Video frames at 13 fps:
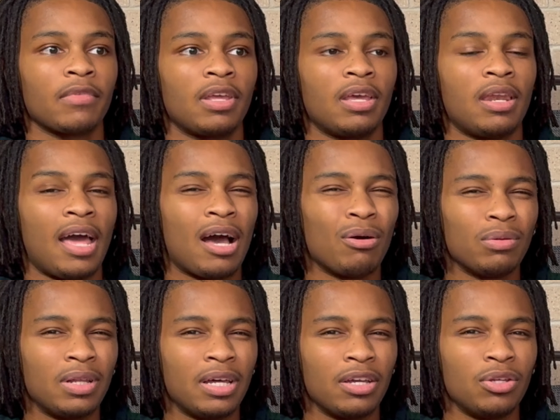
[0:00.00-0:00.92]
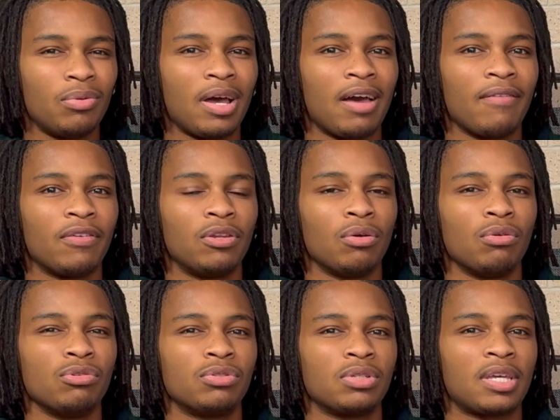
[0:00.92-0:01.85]
an outlet, you having
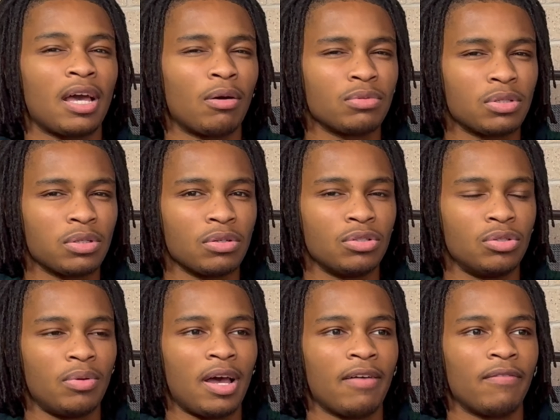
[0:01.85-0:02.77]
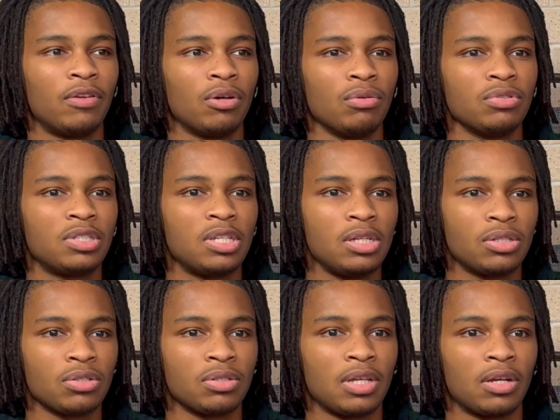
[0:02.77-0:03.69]
those counselors, you having those
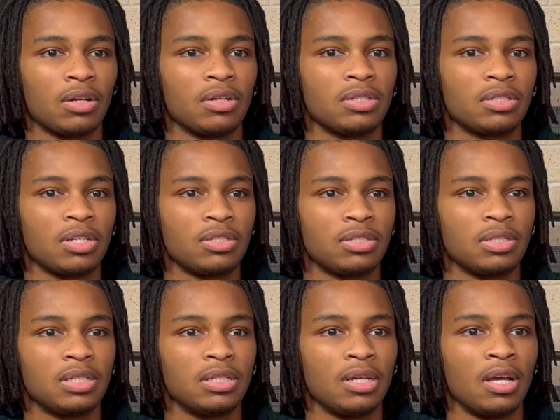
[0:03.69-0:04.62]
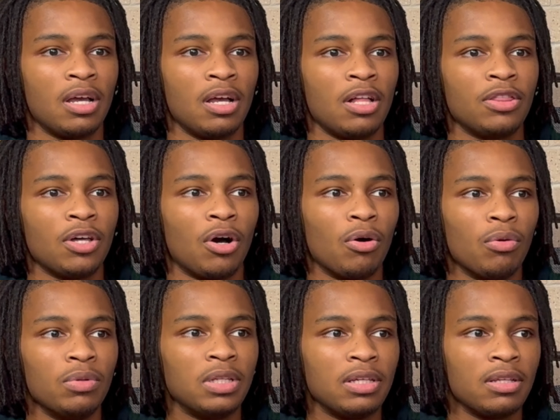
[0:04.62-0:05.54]
teachers that are essentially the
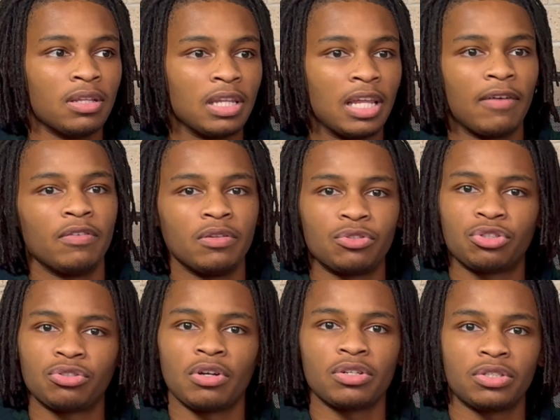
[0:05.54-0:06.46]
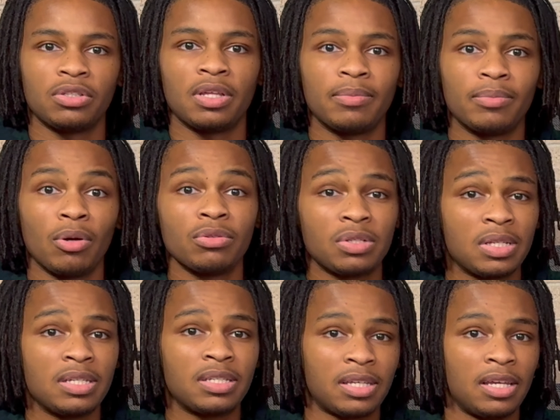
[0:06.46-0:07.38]
only level of structure that most of
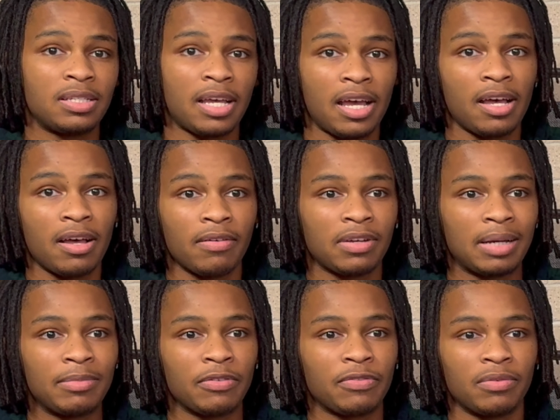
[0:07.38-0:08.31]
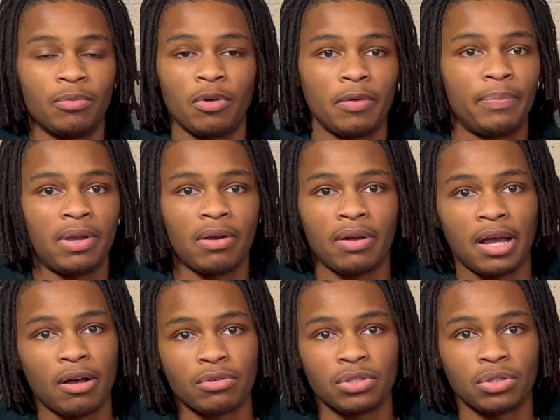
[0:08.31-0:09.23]
these kids have coming from one parent
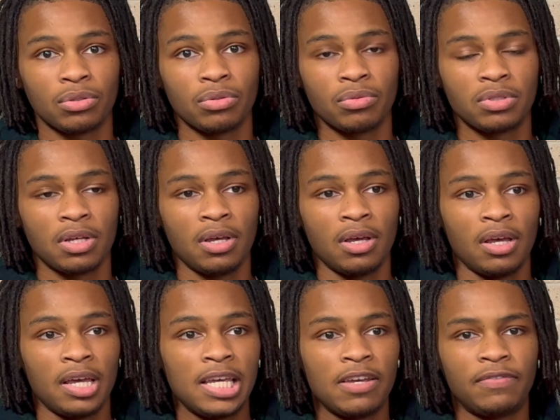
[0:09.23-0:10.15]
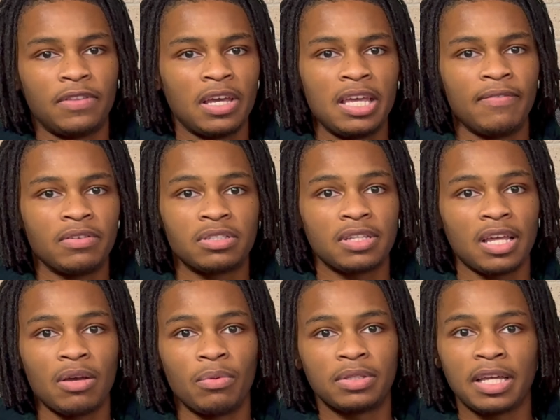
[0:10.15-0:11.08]
households, if they even stay
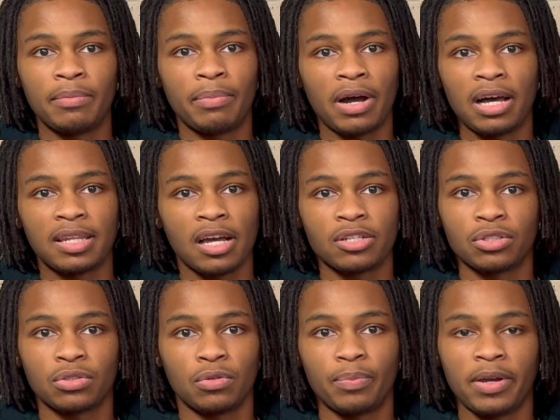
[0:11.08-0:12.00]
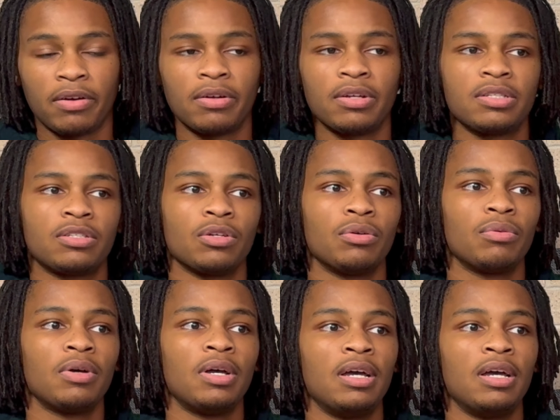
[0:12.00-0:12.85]
with their biological parents. So